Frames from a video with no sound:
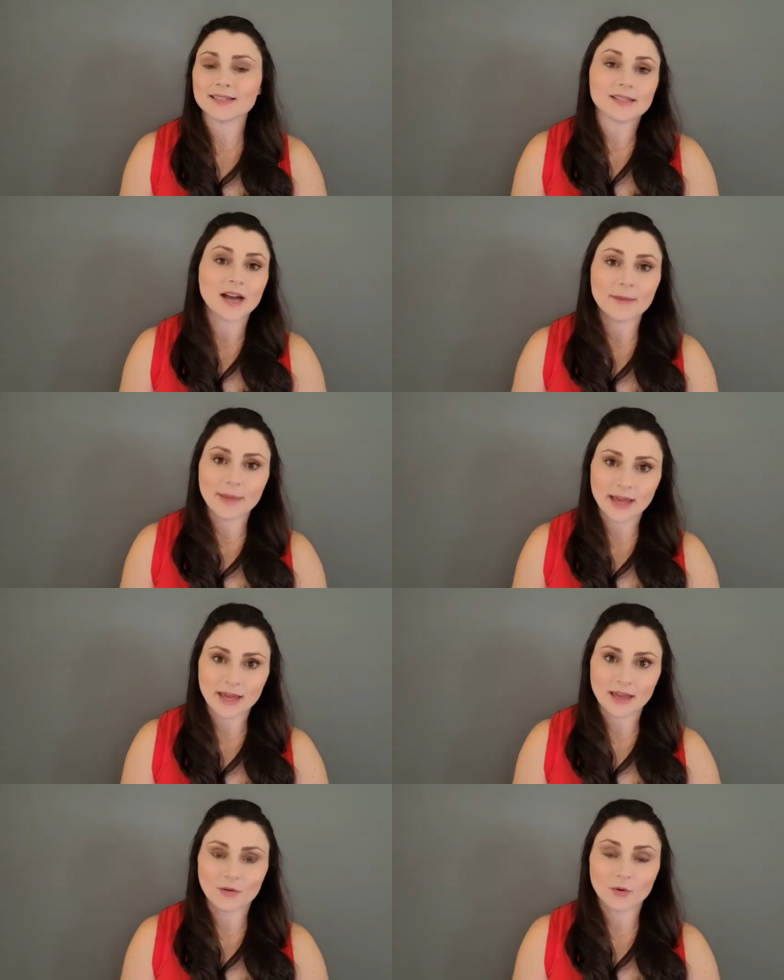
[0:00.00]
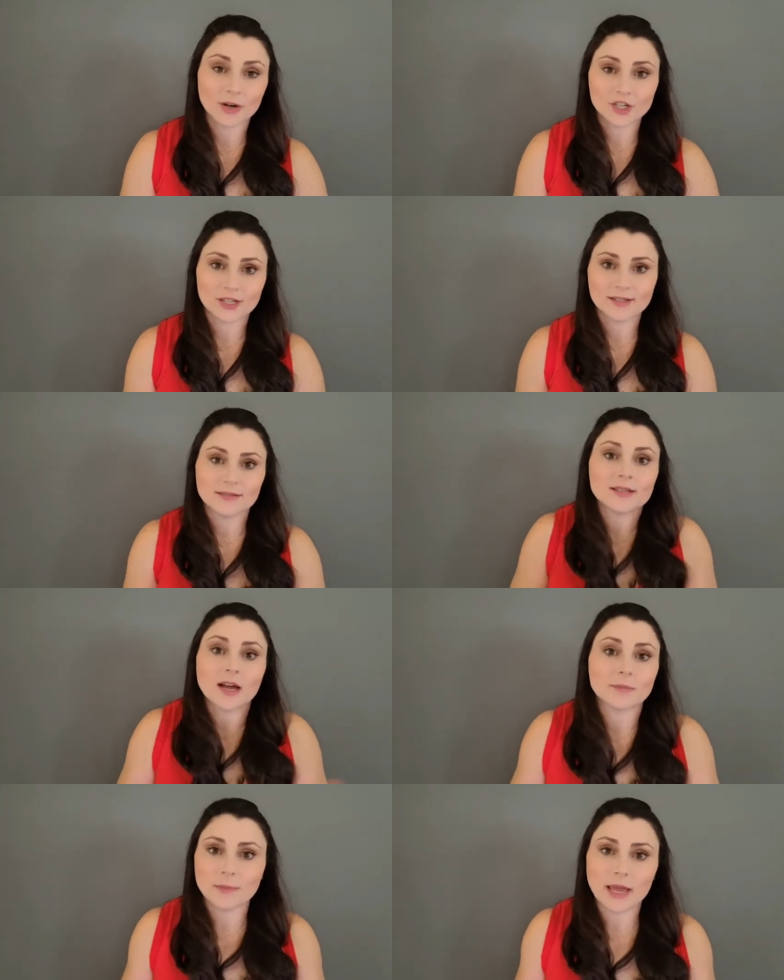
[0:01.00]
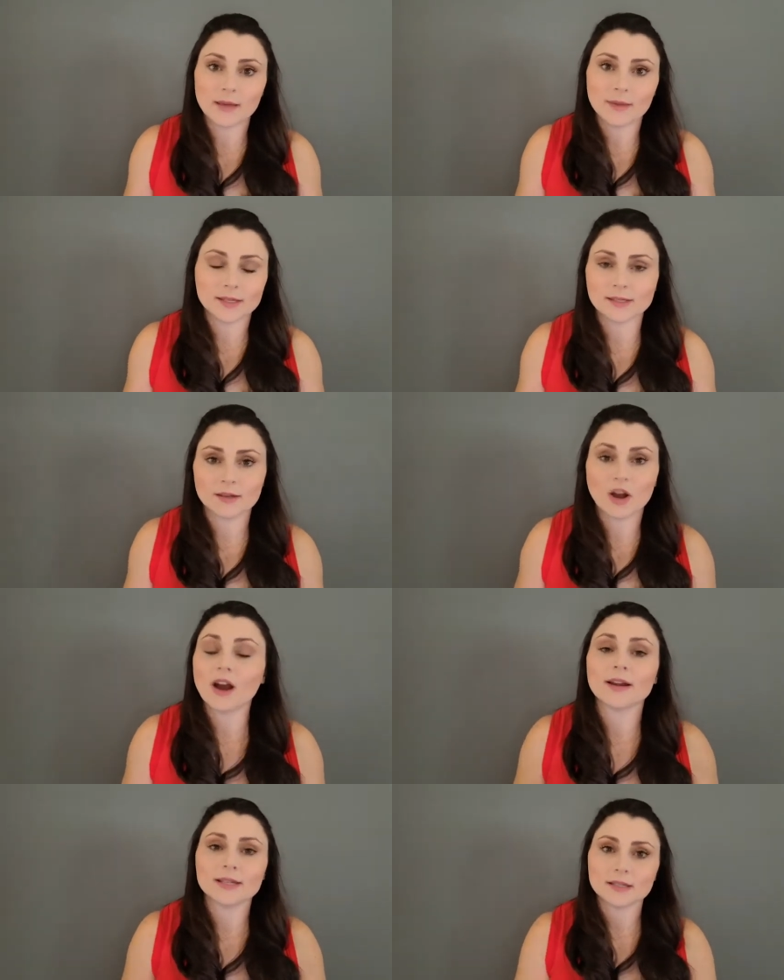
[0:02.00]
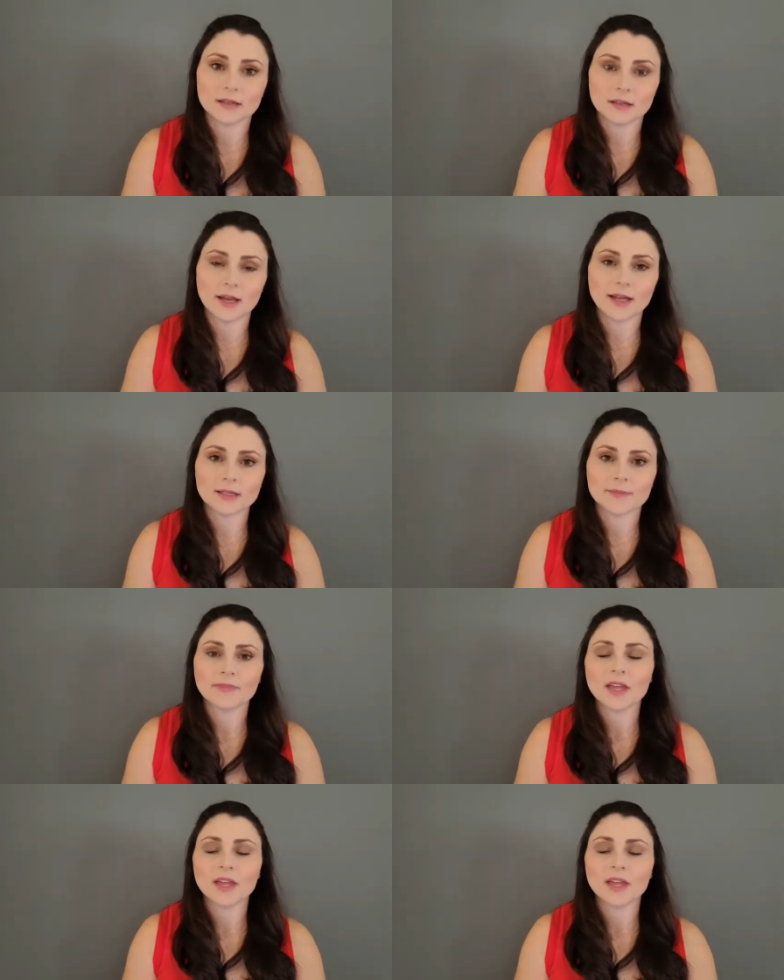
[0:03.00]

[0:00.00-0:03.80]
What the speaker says: to stop paying or just stops paying because the card is declined?